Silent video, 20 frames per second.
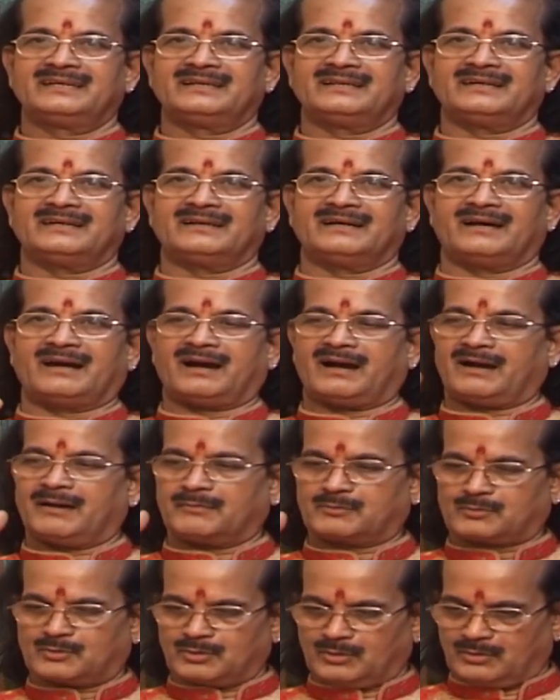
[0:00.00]
uh,
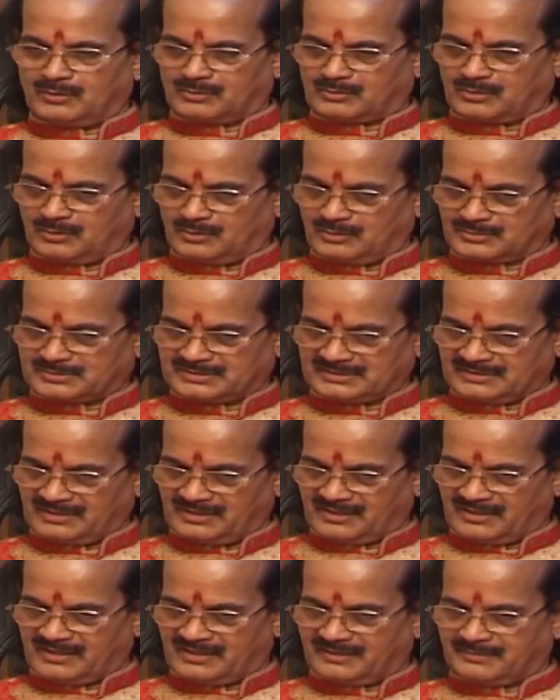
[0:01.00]
clo- closing
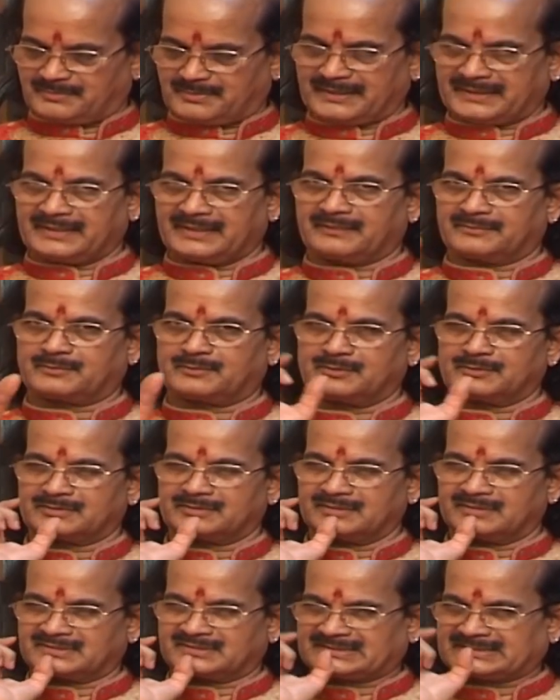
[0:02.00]
up, and of course,
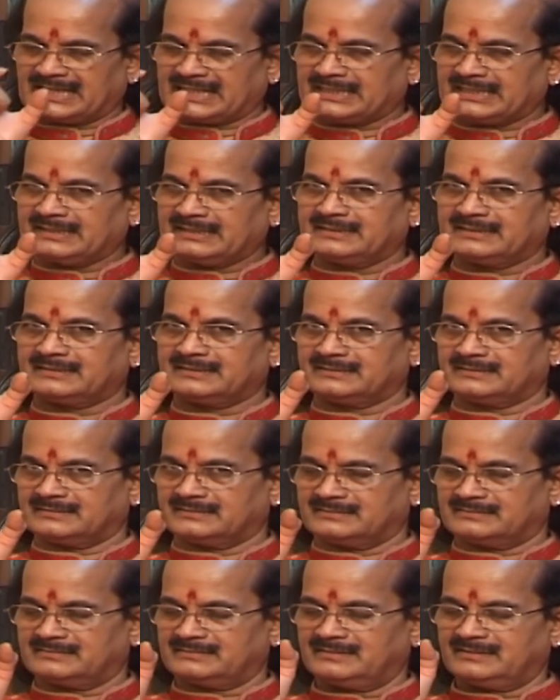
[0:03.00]
uh, tongue uh,
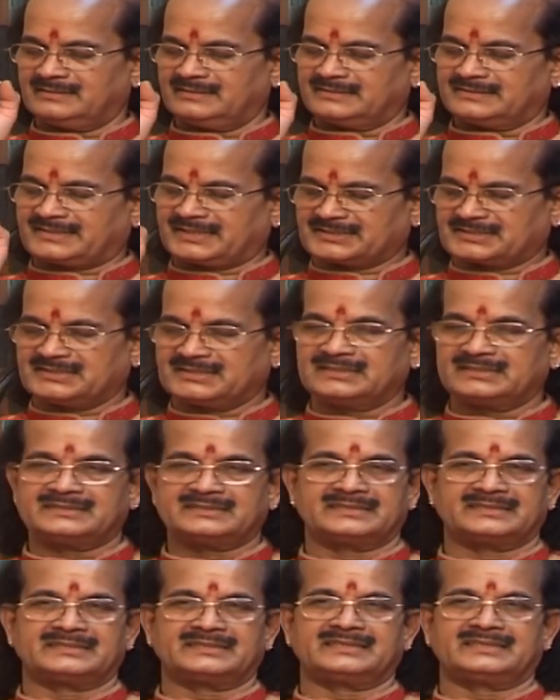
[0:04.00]
touching
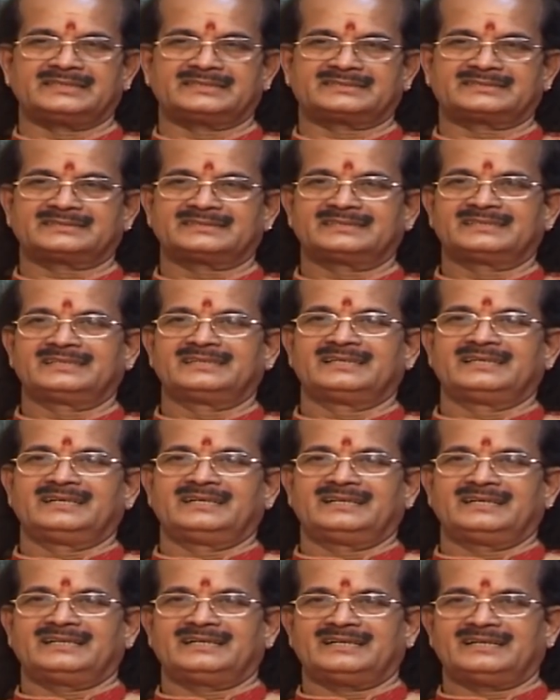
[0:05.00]
the reels,
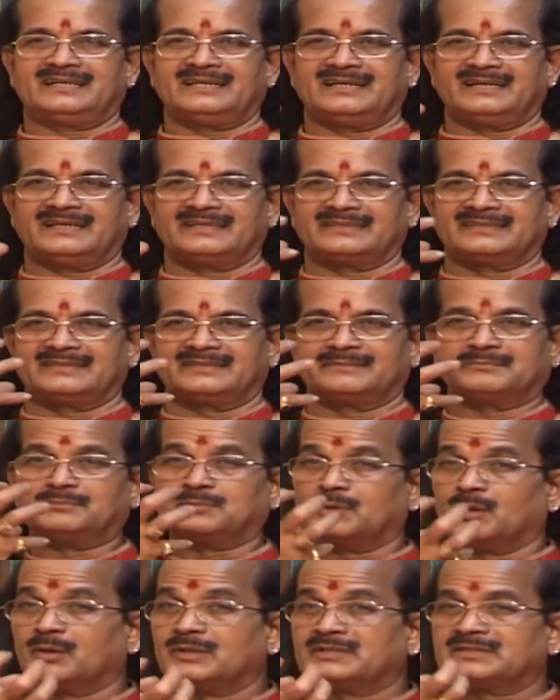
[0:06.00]
and
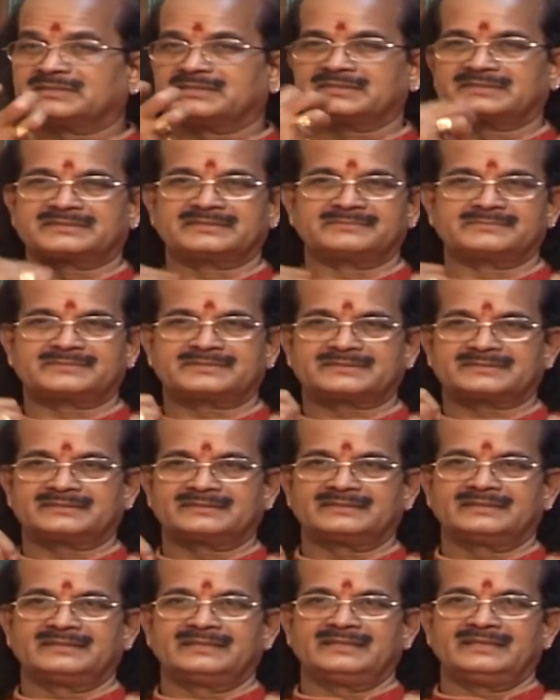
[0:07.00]
blowing systems,
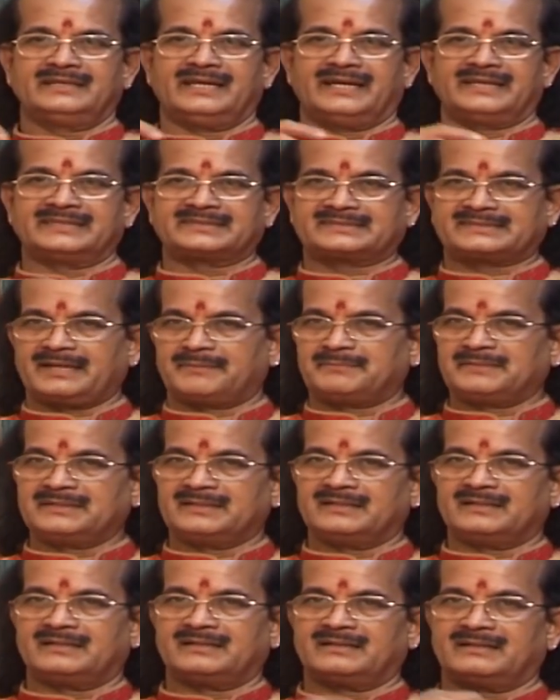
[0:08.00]
and
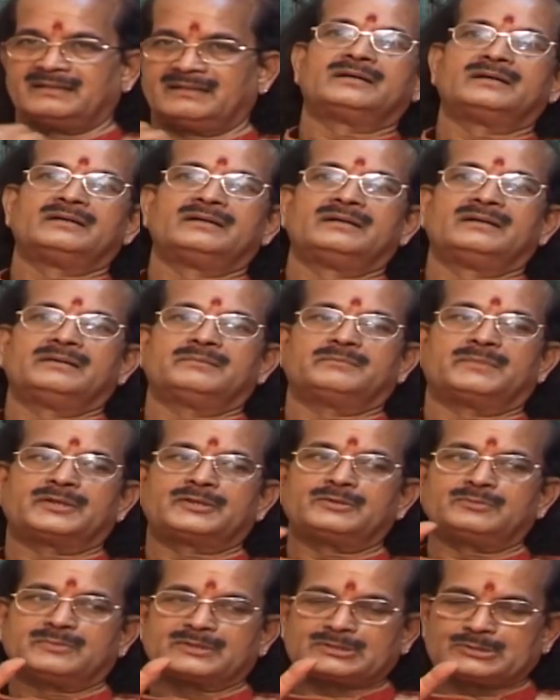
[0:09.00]
stamina. But
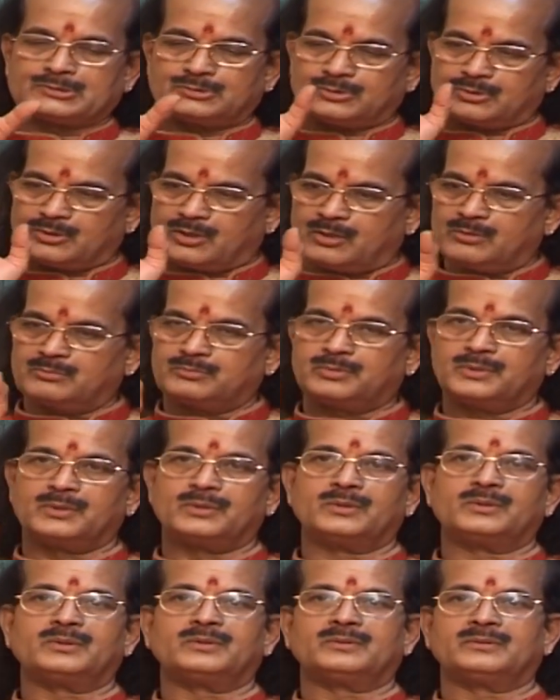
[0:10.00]
you must know how
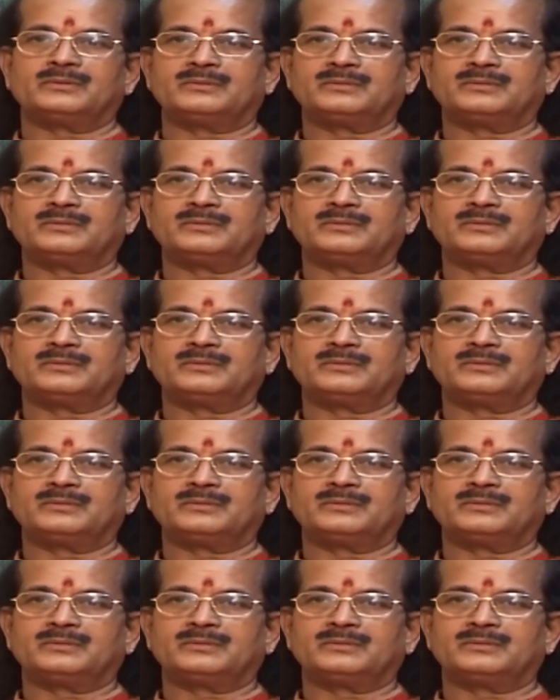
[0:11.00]
blow.